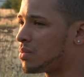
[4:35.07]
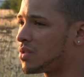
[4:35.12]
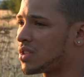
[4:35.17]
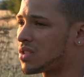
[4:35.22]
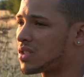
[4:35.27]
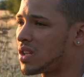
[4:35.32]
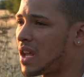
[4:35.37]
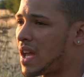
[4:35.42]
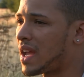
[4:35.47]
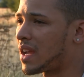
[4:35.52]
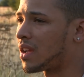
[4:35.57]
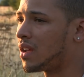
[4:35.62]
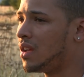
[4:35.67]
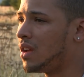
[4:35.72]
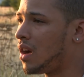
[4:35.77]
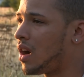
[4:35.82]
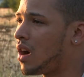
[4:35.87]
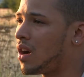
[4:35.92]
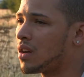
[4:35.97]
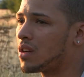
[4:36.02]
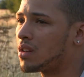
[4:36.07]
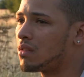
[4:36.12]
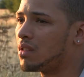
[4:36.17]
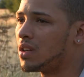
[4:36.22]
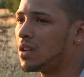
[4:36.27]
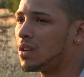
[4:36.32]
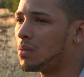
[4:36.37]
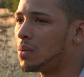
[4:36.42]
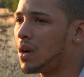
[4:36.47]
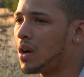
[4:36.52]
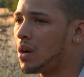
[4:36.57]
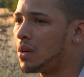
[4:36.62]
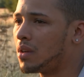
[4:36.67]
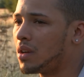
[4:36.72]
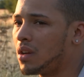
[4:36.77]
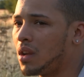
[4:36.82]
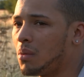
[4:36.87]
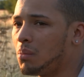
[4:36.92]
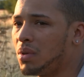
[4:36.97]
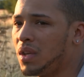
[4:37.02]
just like hunger in the world
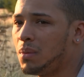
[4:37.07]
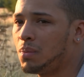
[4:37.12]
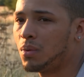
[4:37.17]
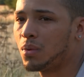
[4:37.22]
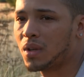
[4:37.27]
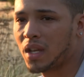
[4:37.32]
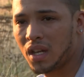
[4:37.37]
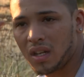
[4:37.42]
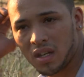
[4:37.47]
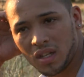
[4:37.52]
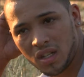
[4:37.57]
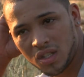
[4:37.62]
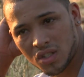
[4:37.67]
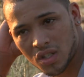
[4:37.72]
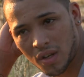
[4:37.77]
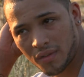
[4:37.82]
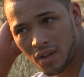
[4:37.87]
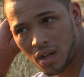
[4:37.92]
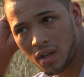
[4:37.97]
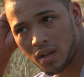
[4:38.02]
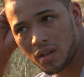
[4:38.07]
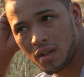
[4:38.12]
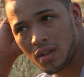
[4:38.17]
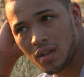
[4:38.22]
and people killing each other.